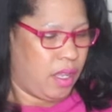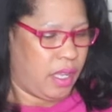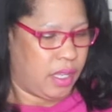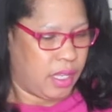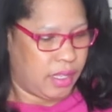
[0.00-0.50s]

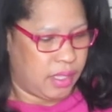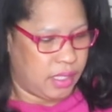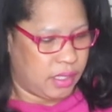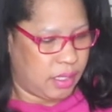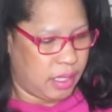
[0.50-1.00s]
and get
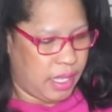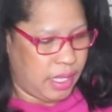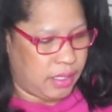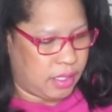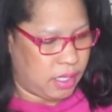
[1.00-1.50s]
these
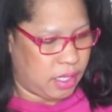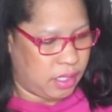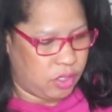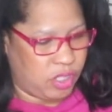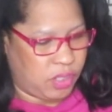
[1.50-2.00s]
legs cut.
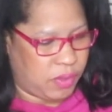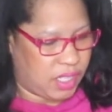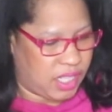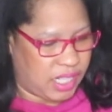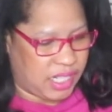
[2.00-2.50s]
You just
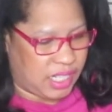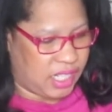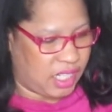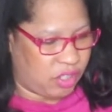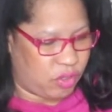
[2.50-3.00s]
want to kind of
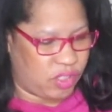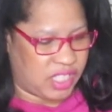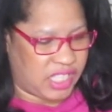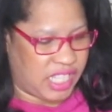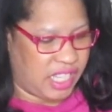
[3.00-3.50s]
cut through the
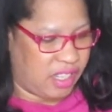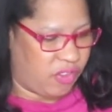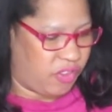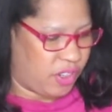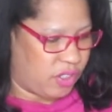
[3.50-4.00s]
skin
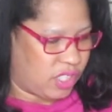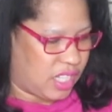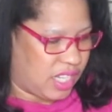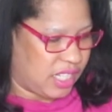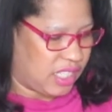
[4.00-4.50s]
first to
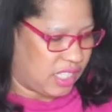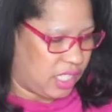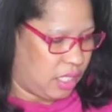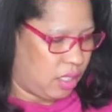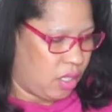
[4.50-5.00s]
kind of
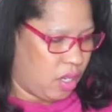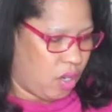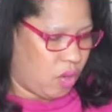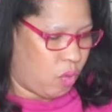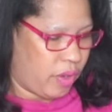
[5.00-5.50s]
see
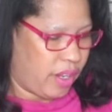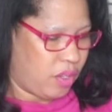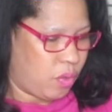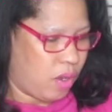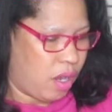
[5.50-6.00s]
where
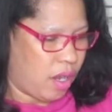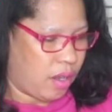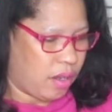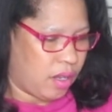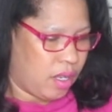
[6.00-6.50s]
you are.
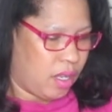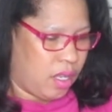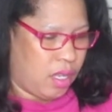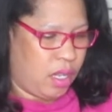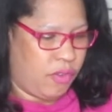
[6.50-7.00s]

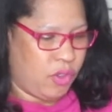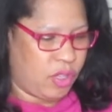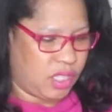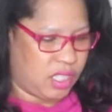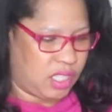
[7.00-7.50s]
And if you
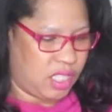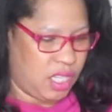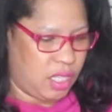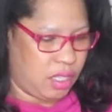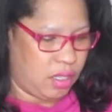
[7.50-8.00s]
can
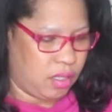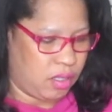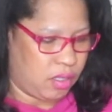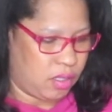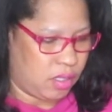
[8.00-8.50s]
see
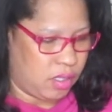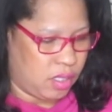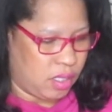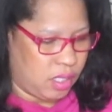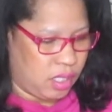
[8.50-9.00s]

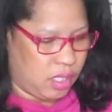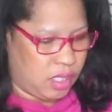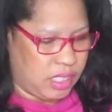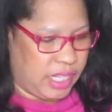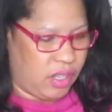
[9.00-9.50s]

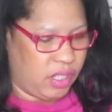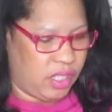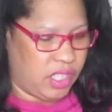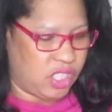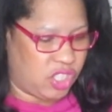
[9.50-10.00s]
down
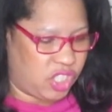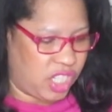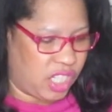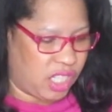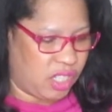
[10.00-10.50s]
in this
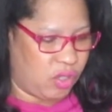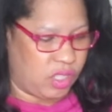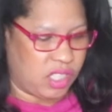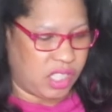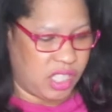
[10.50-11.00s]
chicken, you can
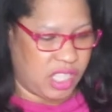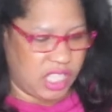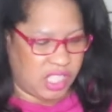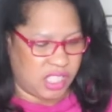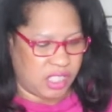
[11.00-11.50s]
see
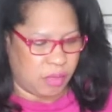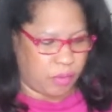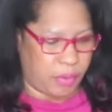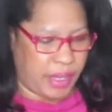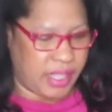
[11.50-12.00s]
this is the
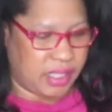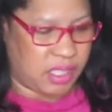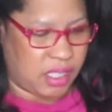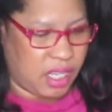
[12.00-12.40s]
breast,